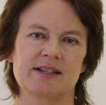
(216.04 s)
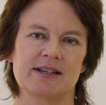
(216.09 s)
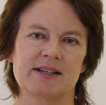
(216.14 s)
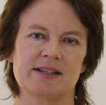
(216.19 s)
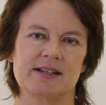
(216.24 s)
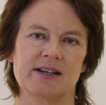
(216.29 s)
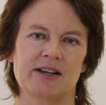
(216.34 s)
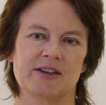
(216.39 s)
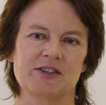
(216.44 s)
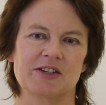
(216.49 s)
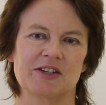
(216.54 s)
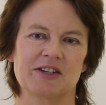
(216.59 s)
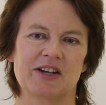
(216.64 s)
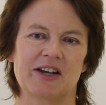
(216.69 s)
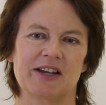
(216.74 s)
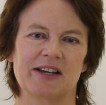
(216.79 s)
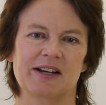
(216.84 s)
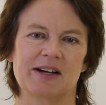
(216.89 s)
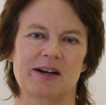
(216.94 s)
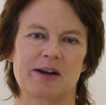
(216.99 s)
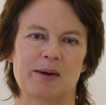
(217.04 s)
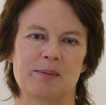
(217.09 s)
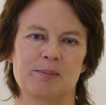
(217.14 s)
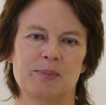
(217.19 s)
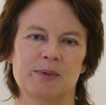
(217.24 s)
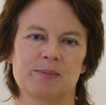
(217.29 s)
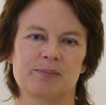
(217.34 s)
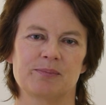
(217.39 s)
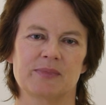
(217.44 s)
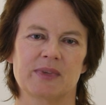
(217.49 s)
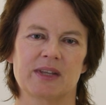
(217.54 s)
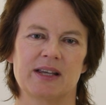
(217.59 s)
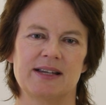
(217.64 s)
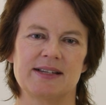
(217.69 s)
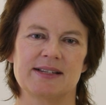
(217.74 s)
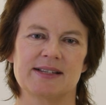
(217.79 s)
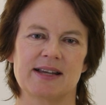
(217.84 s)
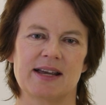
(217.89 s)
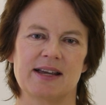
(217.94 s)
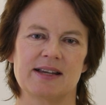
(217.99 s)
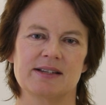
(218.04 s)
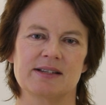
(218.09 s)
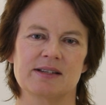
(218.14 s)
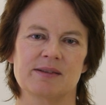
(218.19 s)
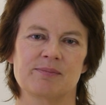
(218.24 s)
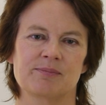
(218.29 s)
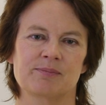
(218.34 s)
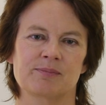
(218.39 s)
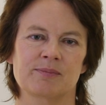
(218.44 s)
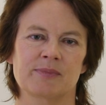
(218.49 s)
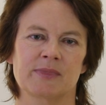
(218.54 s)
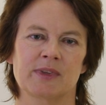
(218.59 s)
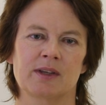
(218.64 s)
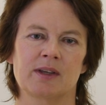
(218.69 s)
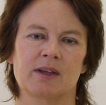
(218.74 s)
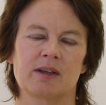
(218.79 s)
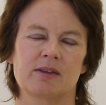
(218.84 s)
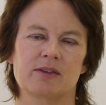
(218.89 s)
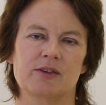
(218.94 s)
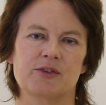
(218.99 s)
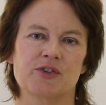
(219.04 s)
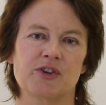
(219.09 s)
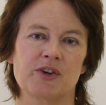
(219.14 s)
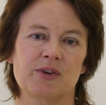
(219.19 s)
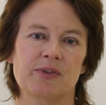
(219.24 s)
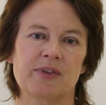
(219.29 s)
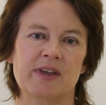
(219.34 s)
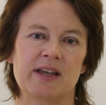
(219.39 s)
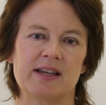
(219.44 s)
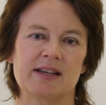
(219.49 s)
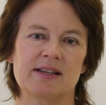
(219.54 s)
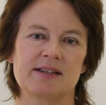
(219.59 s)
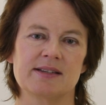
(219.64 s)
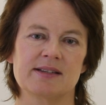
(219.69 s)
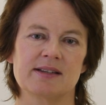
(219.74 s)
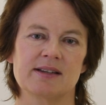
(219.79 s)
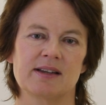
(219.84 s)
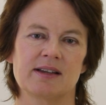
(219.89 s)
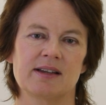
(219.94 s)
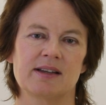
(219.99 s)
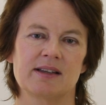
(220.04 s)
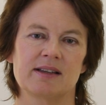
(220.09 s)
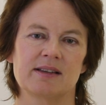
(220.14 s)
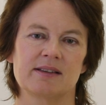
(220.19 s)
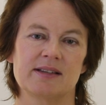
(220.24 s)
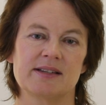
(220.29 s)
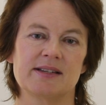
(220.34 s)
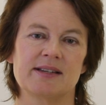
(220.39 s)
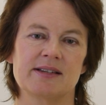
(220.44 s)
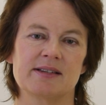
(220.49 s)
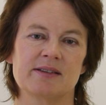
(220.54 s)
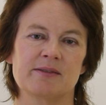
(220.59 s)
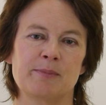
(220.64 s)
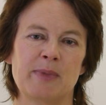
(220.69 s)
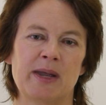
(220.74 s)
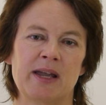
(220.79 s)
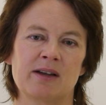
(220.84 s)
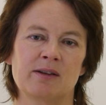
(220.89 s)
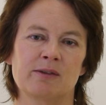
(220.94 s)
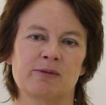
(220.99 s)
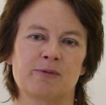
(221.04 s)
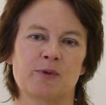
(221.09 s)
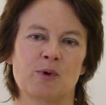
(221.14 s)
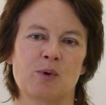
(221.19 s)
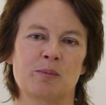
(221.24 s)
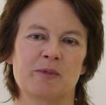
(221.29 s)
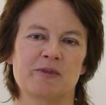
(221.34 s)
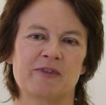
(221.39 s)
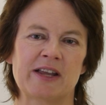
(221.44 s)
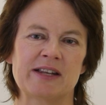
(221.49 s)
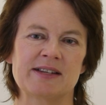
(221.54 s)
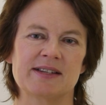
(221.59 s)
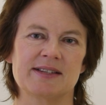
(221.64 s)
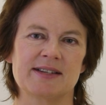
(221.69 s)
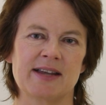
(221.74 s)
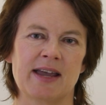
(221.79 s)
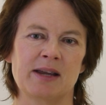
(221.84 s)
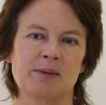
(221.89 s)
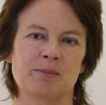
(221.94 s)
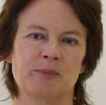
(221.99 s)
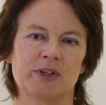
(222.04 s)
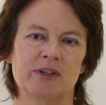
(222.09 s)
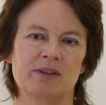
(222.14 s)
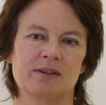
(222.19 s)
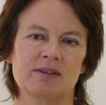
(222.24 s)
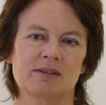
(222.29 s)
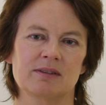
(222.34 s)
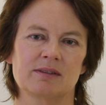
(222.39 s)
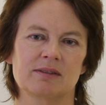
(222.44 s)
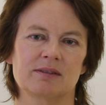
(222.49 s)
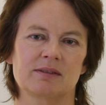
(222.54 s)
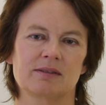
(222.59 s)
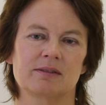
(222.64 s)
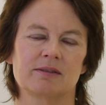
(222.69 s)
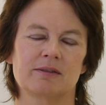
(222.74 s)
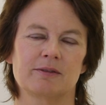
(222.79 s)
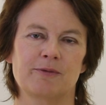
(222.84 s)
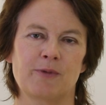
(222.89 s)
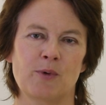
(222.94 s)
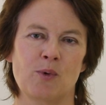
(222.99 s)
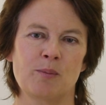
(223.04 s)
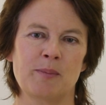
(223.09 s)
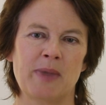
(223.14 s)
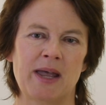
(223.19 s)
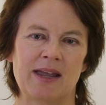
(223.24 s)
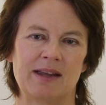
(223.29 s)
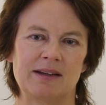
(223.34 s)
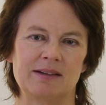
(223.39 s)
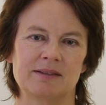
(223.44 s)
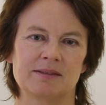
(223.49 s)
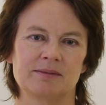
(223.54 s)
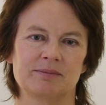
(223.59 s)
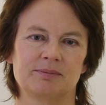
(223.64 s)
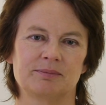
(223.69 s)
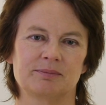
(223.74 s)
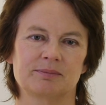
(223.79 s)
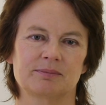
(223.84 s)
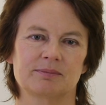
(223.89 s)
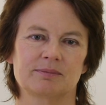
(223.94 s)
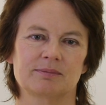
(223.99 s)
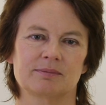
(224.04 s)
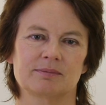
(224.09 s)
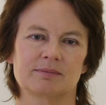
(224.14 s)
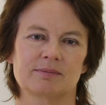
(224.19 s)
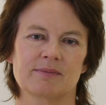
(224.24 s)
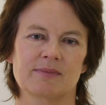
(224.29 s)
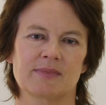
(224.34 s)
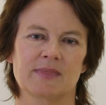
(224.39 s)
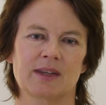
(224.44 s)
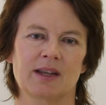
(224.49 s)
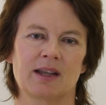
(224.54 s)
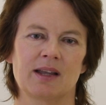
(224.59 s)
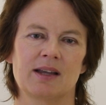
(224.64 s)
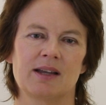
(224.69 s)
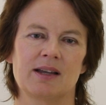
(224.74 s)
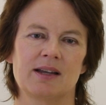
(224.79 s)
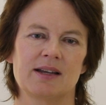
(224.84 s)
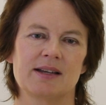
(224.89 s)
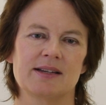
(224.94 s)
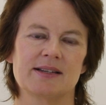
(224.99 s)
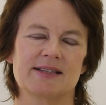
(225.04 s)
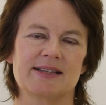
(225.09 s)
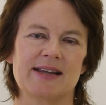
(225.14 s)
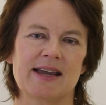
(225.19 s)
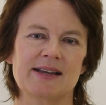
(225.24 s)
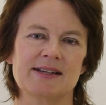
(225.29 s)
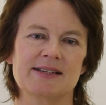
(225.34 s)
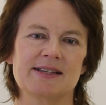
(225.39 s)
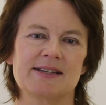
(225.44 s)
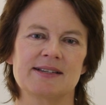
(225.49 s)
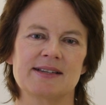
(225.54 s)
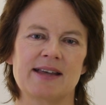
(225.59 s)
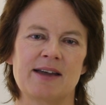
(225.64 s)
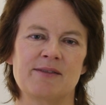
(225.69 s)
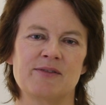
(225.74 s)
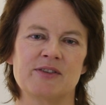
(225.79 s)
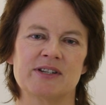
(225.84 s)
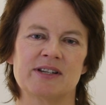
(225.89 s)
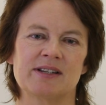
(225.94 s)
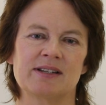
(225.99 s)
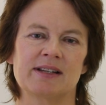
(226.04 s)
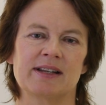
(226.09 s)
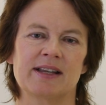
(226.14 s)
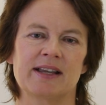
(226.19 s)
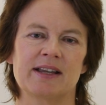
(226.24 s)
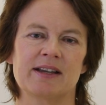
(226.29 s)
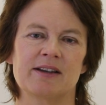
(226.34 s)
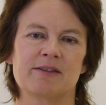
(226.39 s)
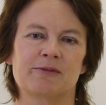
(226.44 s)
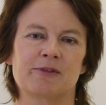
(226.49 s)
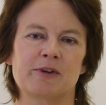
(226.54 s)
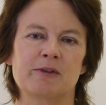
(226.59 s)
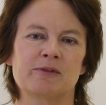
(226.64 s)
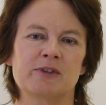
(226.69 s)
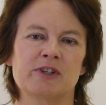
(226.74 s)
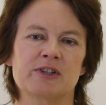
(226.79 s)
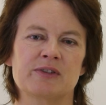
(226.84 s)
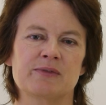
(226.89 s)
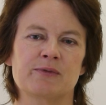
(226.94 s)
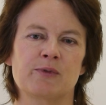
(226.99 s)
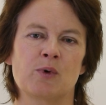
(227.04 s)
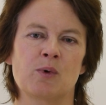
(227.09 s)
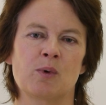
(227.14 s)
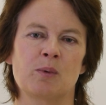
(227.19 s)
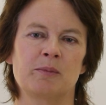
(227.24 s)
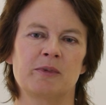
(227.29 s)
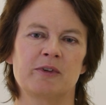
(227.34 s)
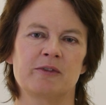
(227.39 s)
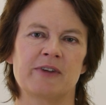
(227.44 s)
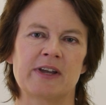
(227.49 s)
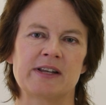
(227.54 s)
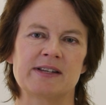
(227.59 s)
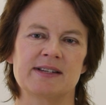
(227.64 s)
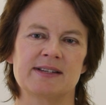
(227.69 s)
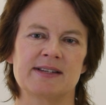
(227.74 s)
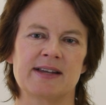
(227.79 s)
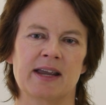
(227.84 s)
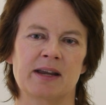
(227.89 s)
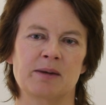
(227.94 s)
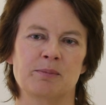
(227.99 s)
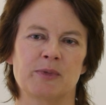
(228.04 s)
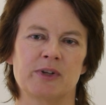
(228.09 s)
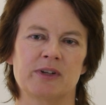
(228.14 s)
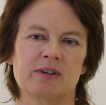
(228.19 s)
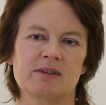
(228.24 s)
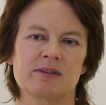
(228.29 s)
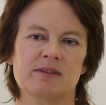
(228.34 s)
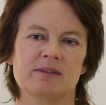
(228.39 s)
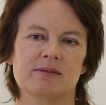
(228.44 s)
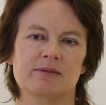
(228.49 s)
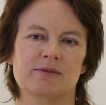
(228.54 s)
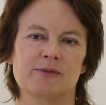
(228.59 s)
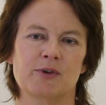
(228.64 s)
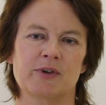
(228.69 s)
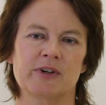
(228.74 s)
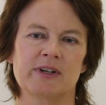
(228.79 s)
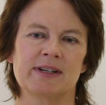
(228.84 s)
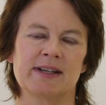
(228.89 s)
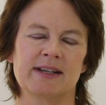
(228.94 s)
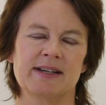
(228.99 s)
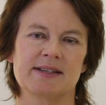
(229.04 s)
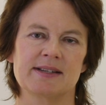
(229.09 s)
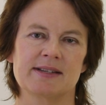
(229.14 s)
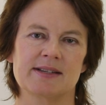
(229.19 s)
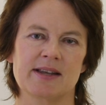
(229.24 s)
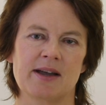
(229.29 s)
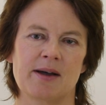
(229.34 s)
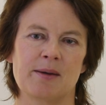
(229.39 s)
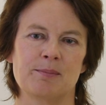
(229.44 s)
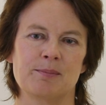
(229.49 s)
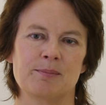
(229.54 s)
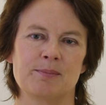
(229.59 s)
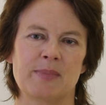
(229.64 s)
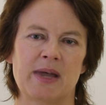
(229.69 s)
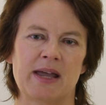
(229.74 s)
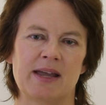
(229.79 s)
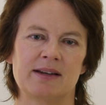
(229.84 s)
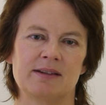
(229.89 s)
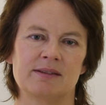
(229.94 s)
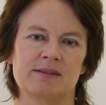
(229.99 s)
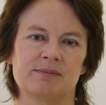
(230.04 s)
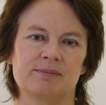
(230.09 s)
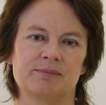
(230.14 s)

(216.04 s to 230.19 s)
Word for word: his London nightclub. He says, The truth is, this is a male form of entertainment, for men. Sex is evidently a frivolous form of entertainment for at least some men